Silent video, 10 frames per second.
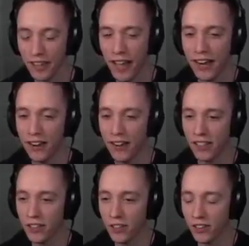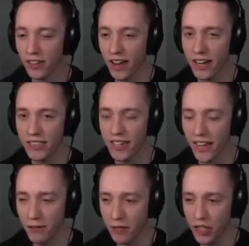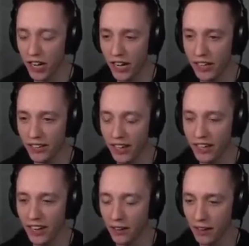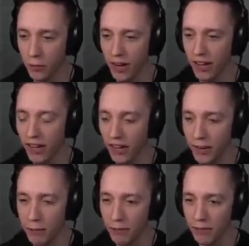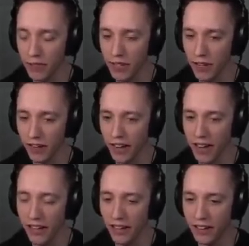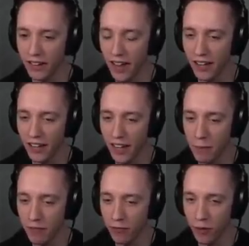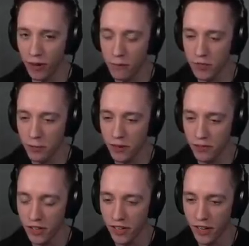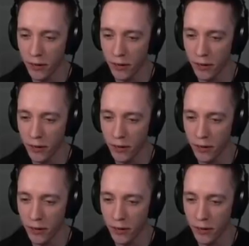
I know that the current guy is kind of a Chad. I can't I uh, quite like him. The other guy, the, the guy that came before him was a bit of a dick.